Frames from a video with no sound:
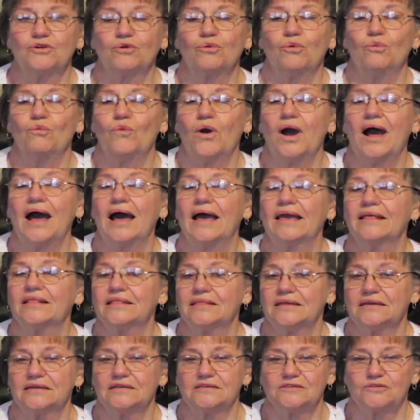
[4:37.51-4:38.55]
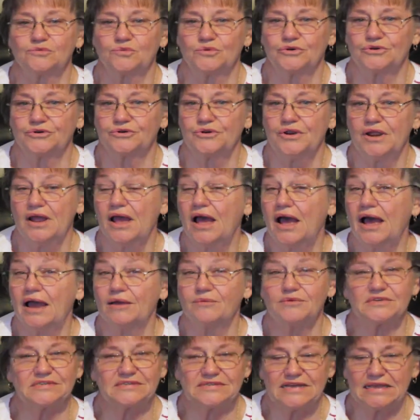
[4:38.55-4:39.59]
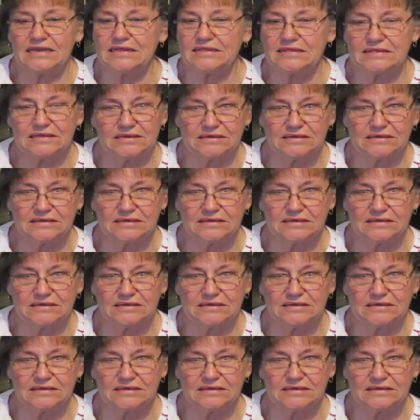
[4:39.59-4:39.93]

or why I was saying